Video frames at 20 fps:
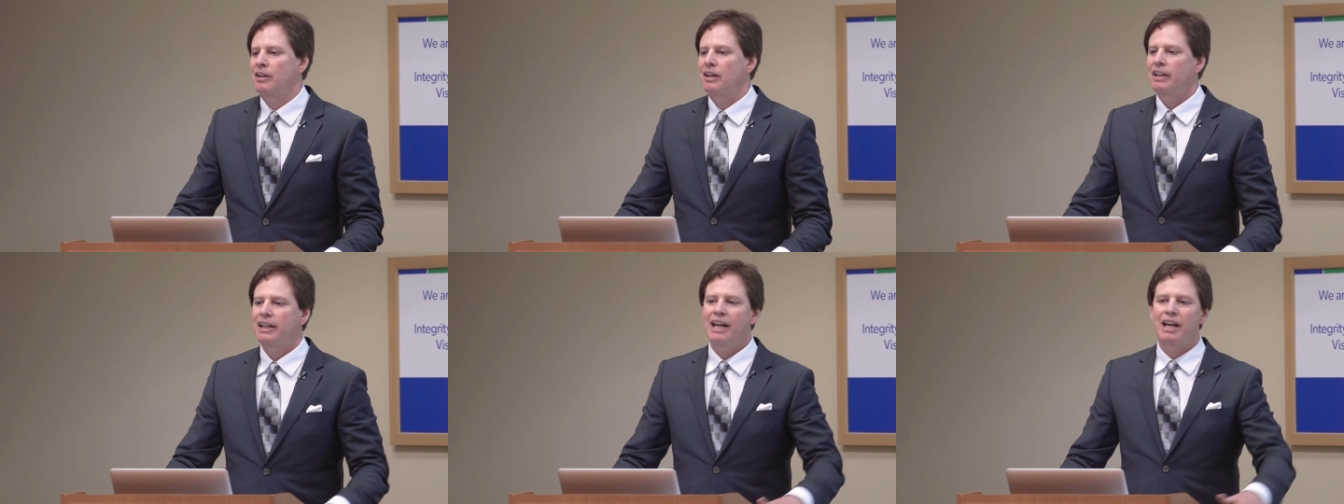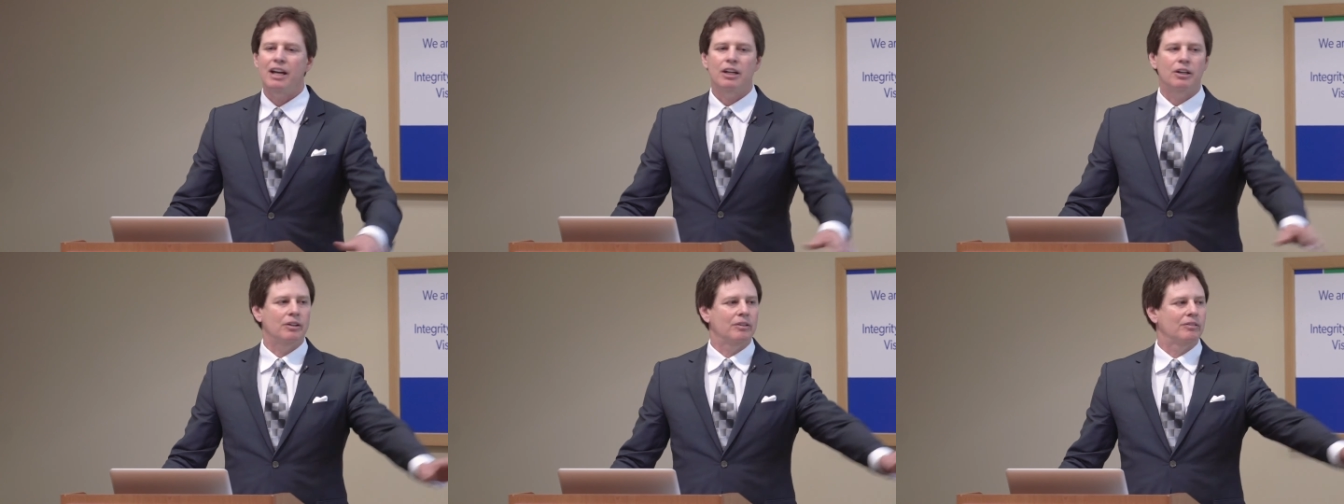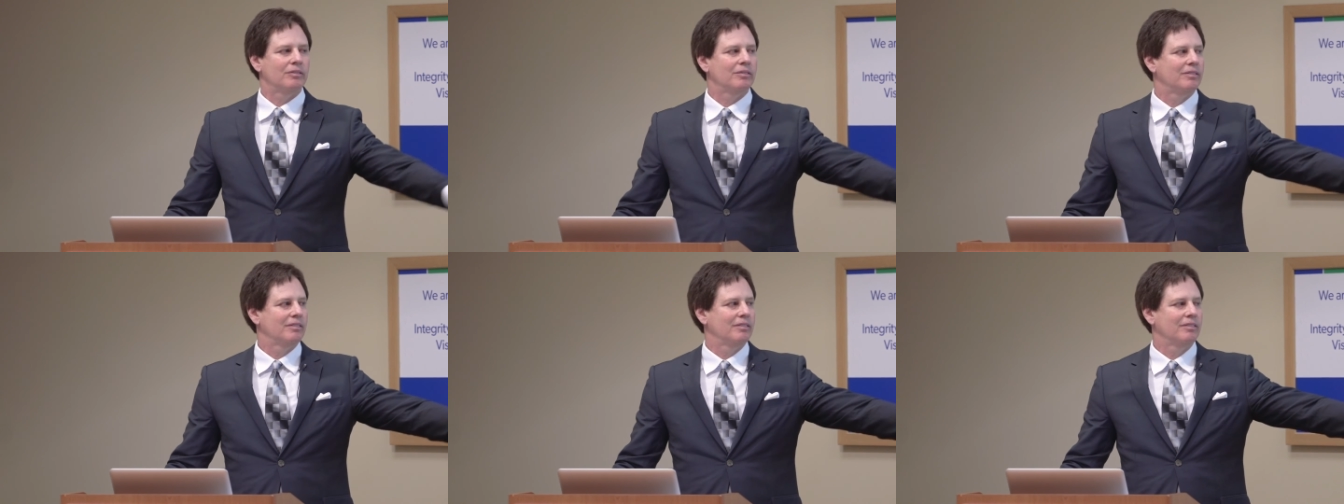
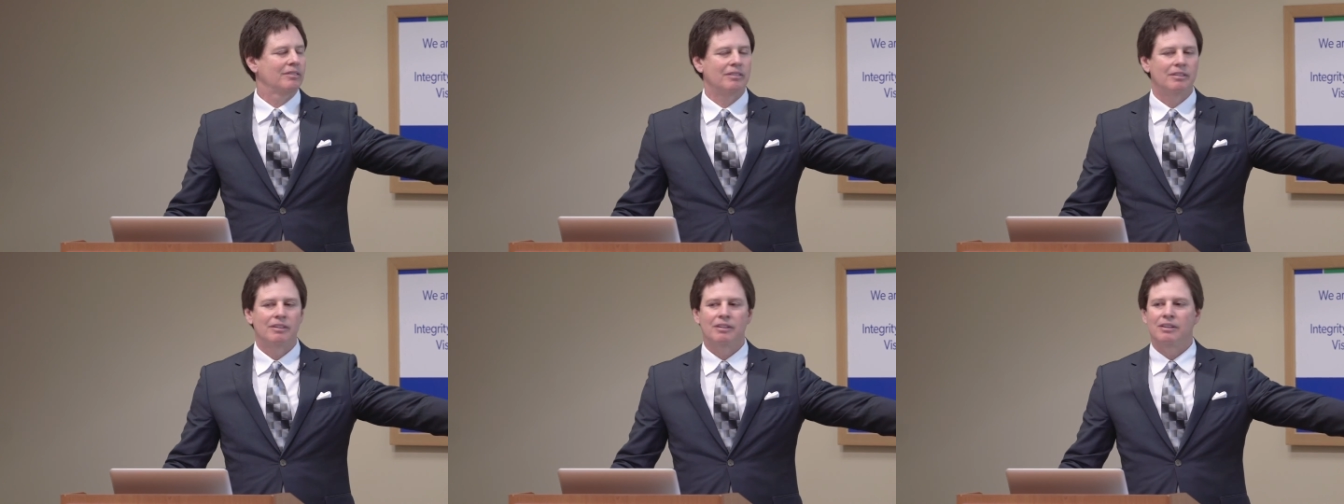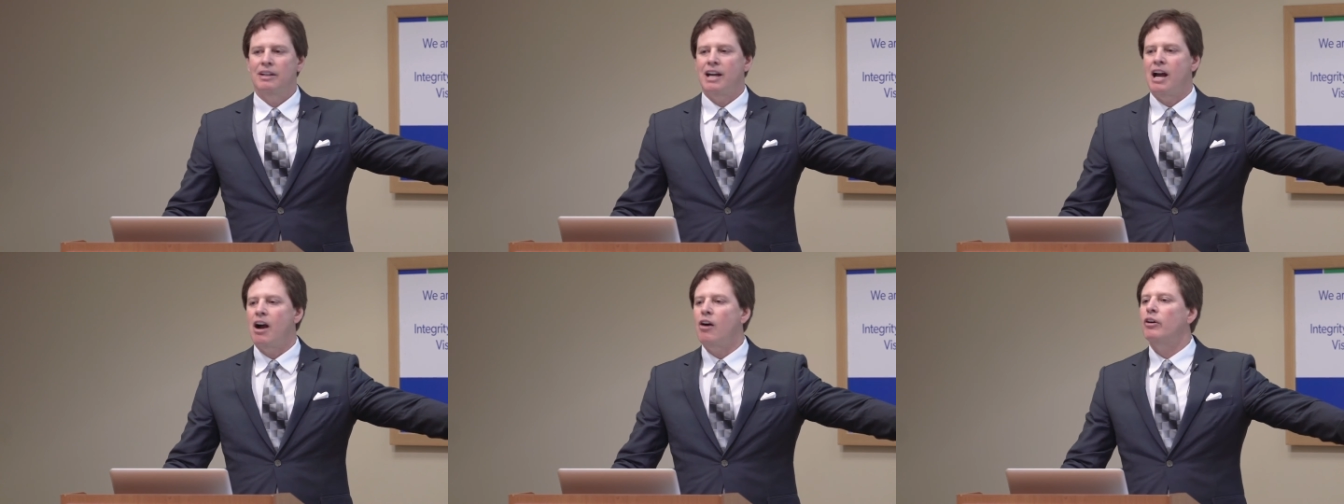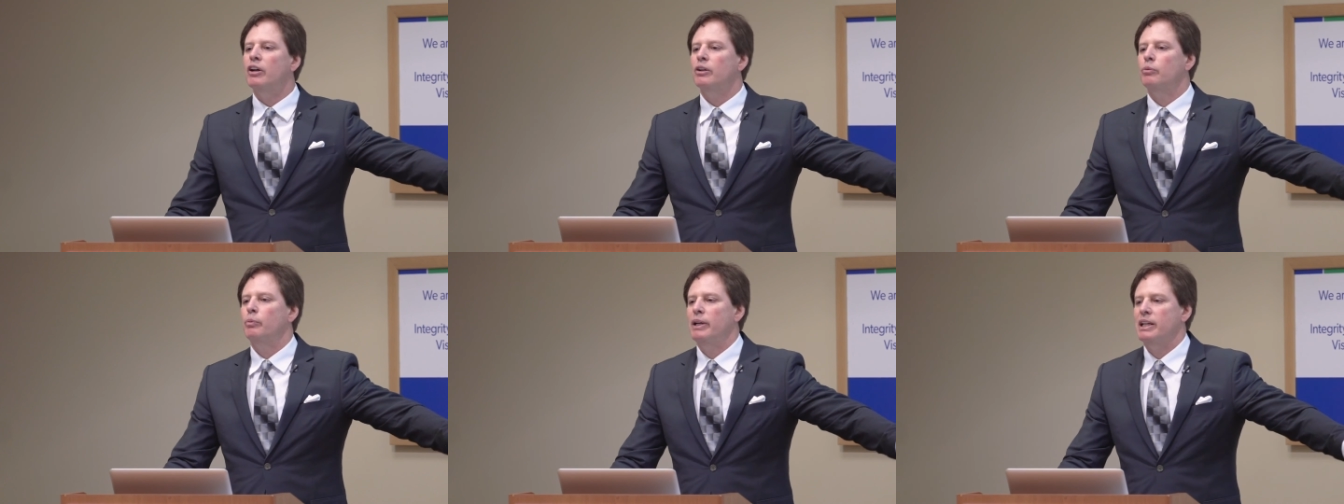Again,
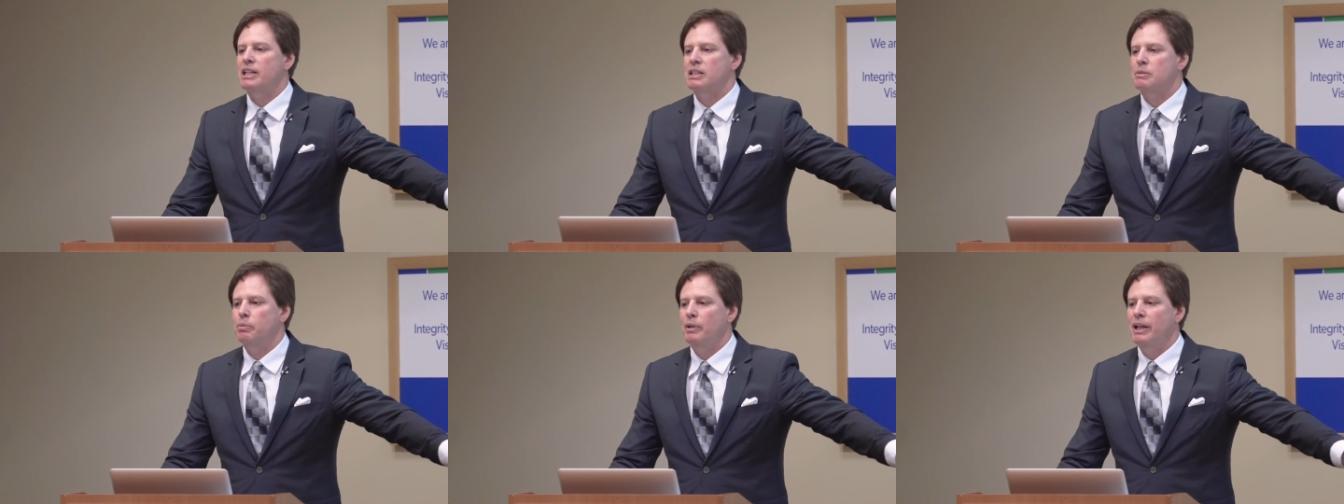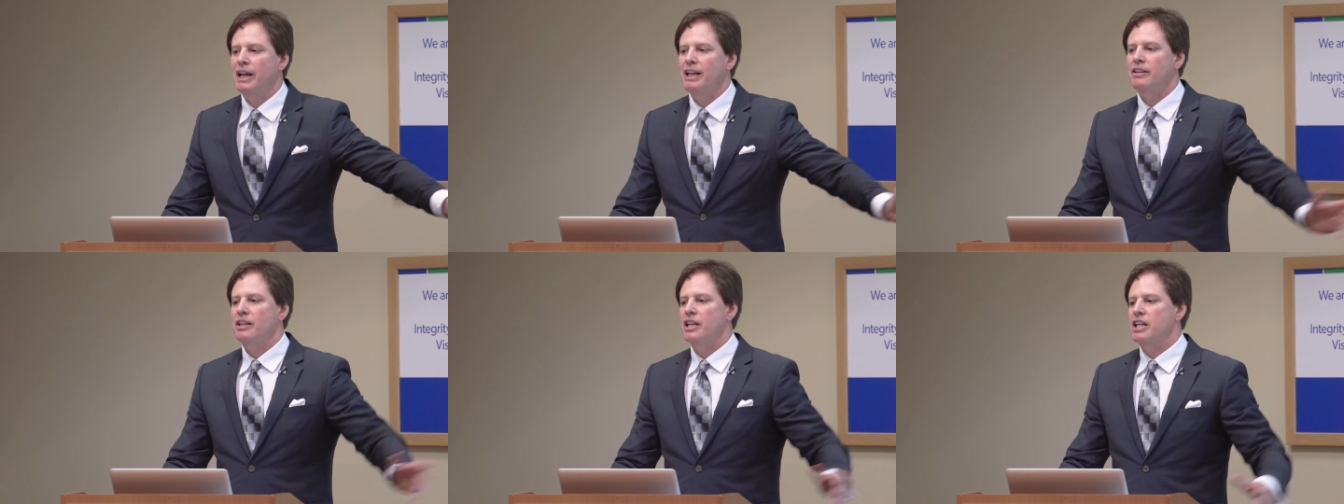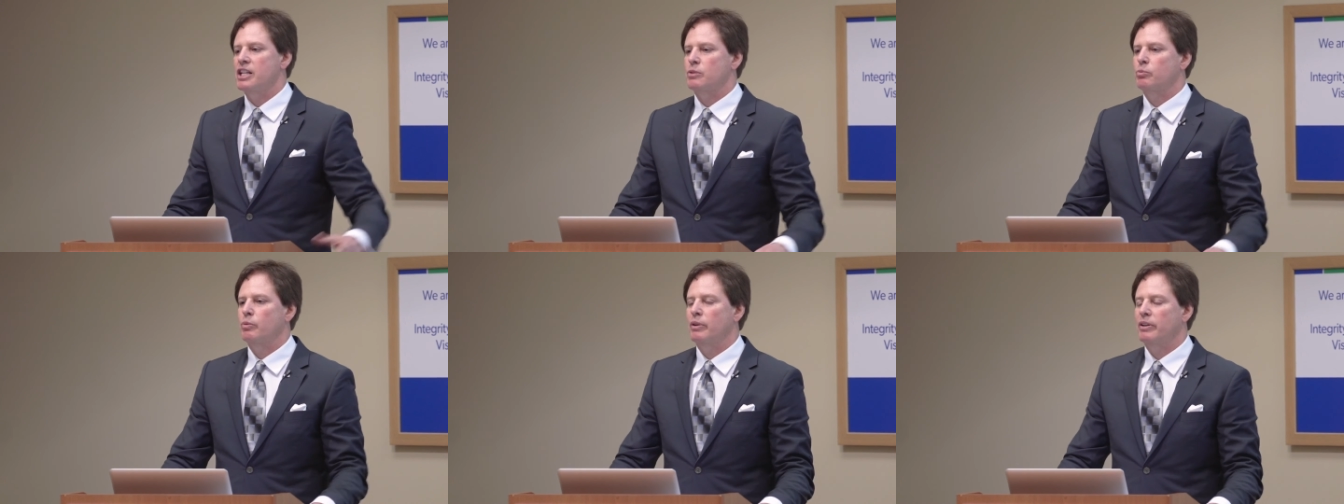how could we explain
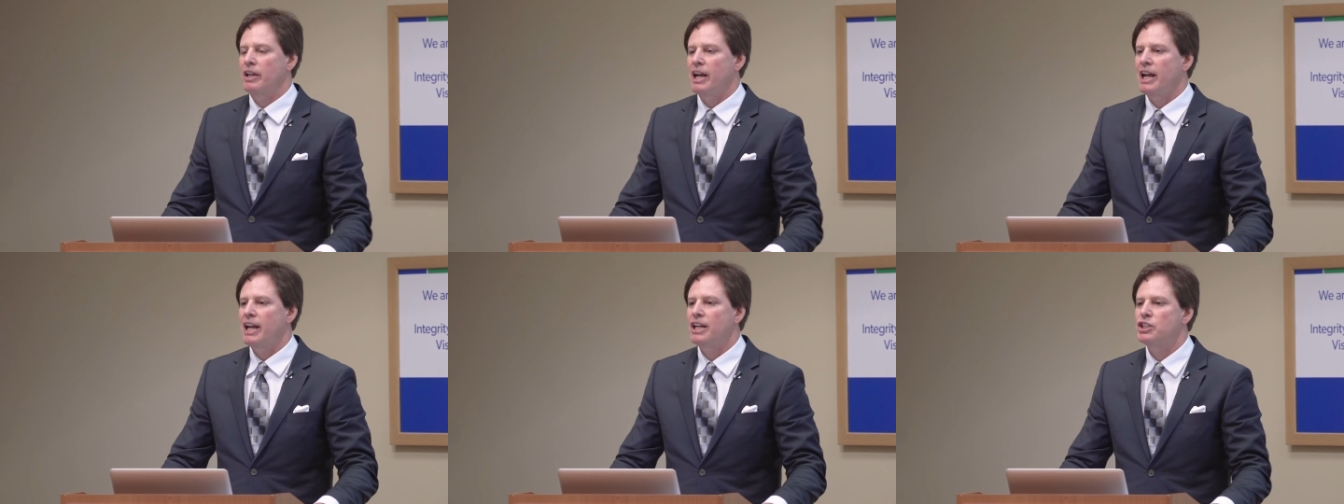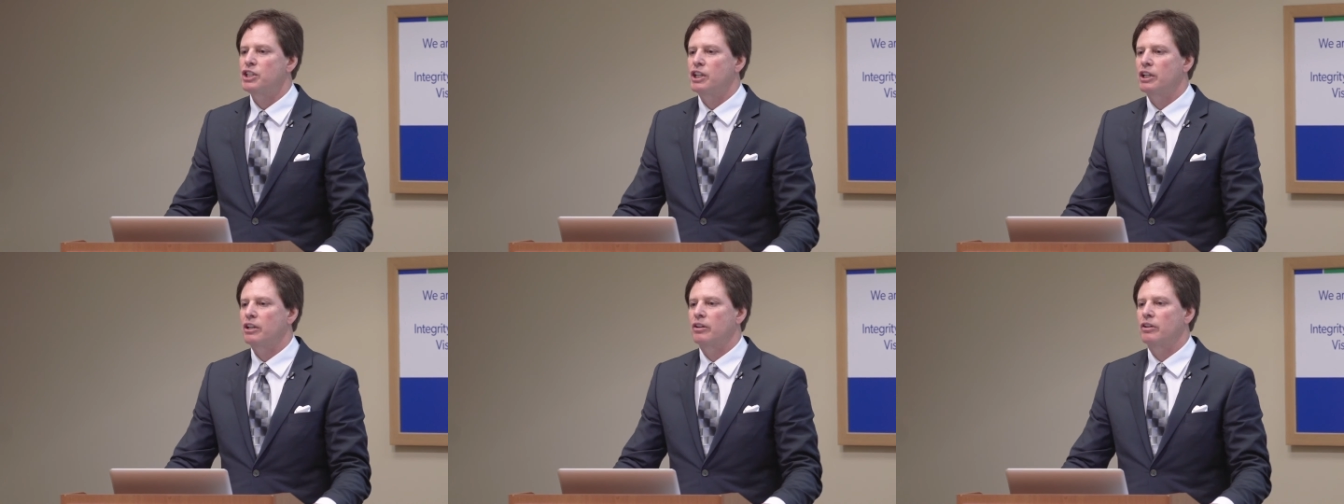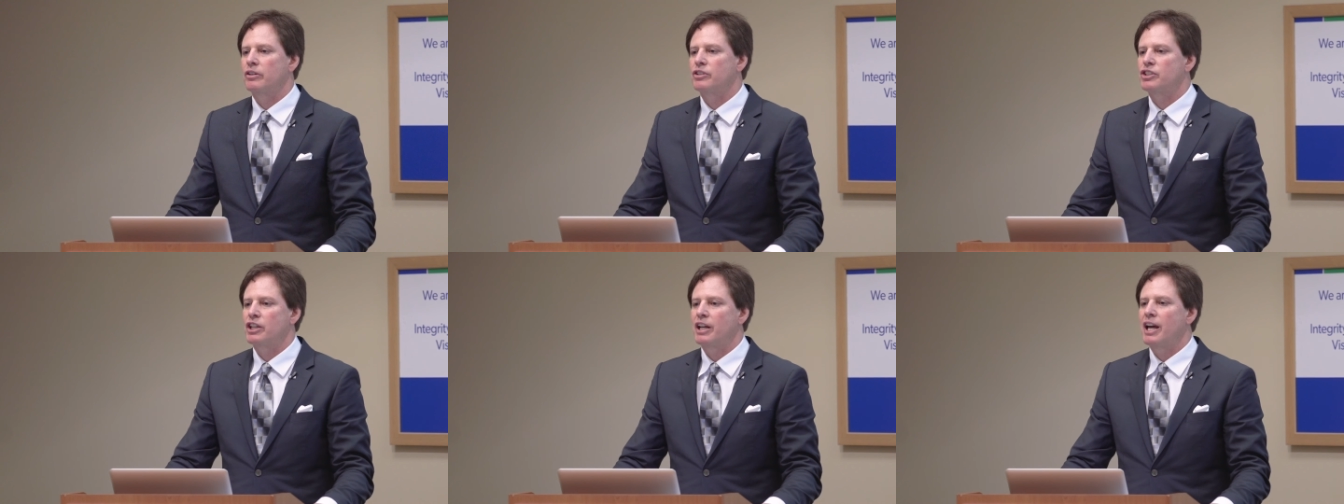this with aging
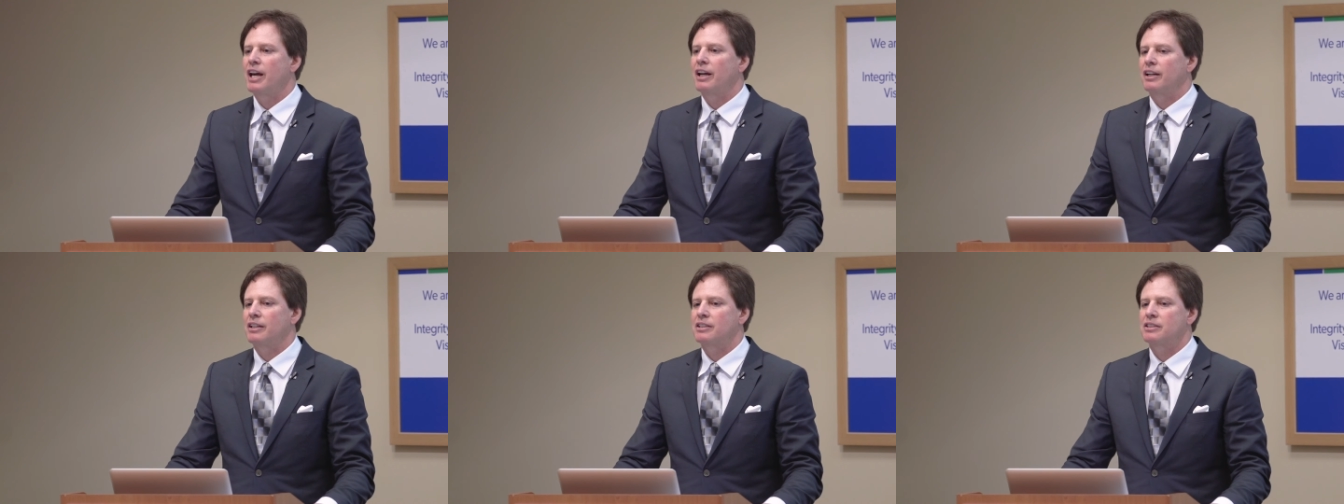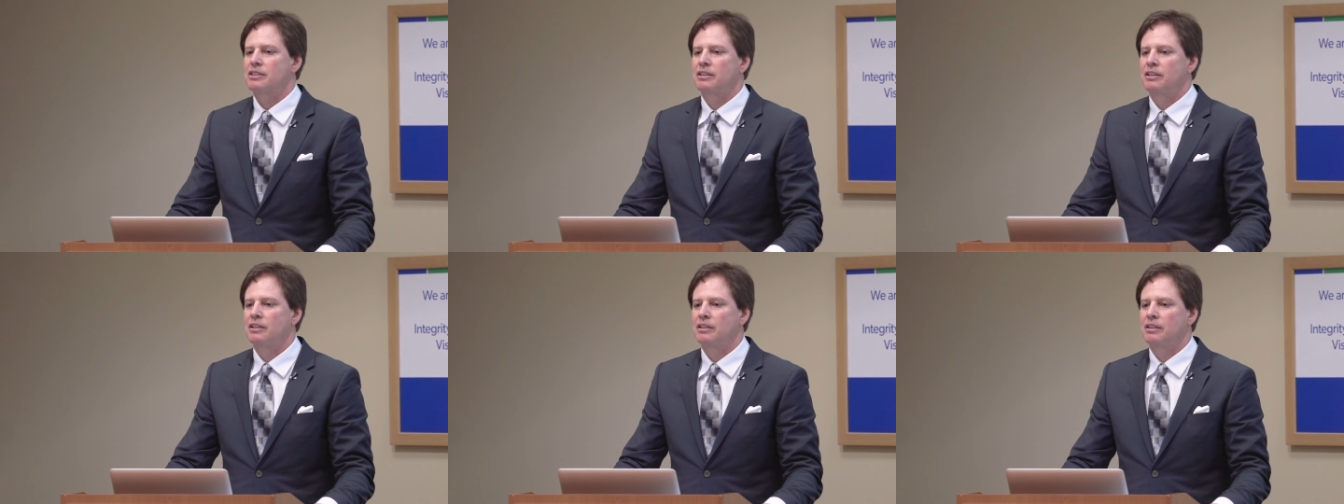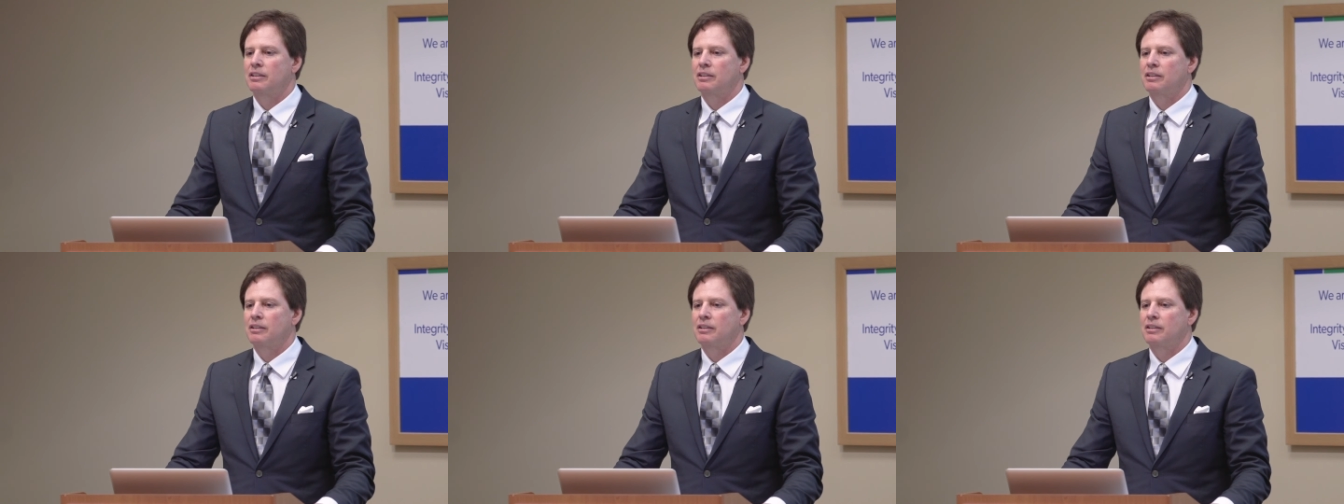or genetics?